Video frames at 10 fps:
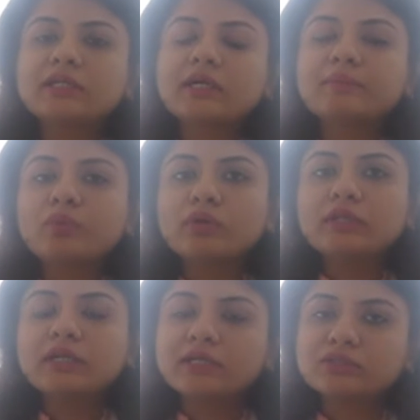and
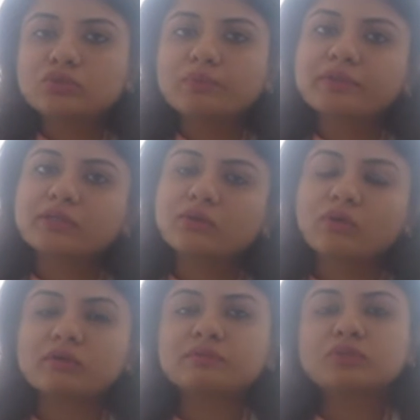polyisoprene
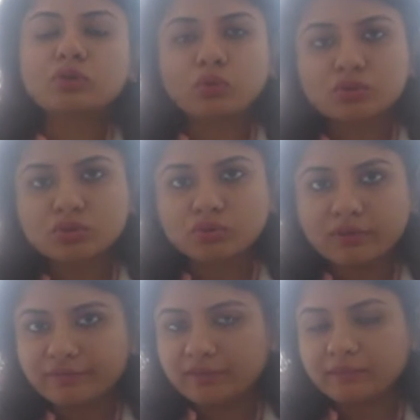condoms are also
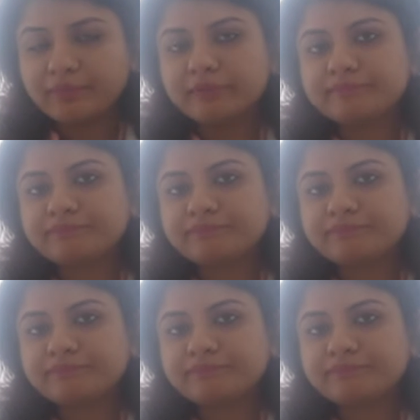available.